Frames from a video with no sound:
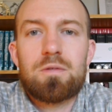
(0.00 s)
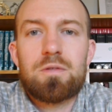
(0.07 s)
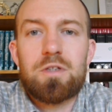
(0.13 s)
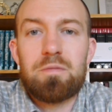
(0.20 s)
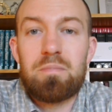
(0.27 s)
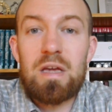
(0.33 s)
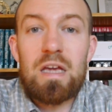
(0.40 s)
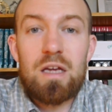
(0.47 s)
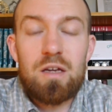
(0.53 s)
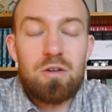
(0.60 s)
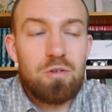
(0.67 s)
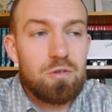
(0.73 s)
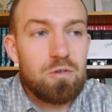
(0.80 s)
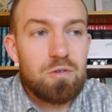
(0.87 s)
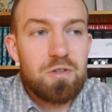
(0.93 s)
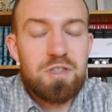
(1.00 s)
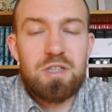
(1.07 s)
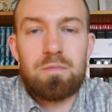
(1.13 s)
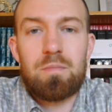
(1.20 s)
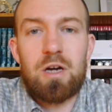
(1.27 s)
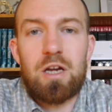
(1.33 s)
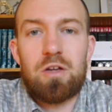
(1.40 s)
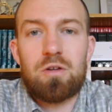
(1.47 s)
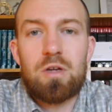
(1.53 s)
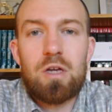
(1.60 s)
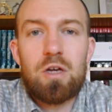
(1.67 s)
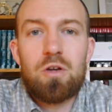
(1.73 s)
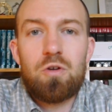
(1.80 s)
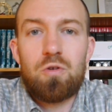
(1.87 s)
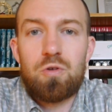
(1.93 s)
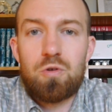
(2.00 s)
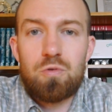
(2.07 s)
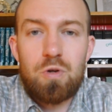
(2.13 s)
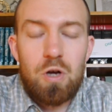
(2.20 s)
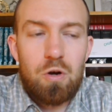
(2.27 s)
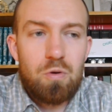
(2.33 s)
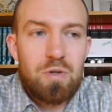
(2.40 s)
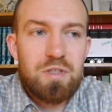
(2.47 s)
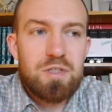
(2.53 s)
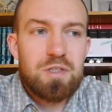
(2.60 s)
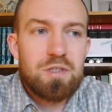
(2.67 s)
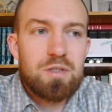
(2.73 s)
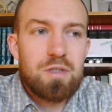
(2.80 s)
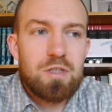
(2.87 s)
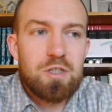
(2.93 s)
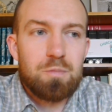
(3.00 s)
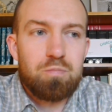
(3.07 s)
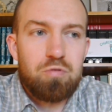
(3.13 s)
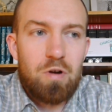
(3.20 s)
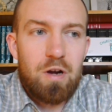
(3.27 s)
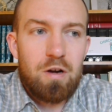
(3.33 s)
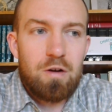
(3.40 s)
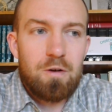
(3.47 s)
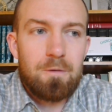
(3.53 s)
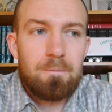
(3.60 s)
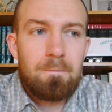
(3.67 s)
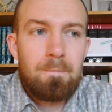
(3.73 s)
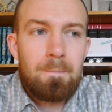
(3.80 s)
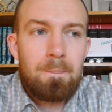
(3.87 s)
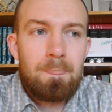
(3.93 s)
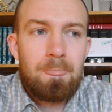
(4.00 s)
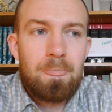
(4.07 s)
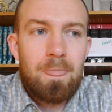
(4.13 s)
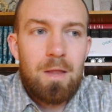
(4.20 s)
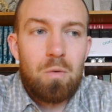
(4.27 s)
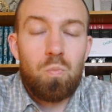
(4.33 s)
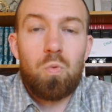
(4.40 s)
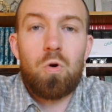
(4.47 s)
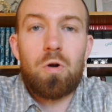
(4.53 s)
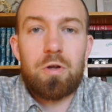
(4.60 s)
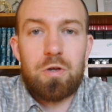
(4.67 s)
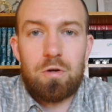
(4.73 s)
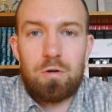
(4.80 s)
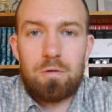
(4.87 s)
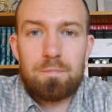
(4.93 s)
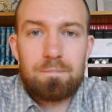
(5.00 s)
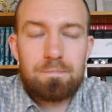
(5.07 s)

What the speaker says: me or to somebody who you know is a prayer warrior.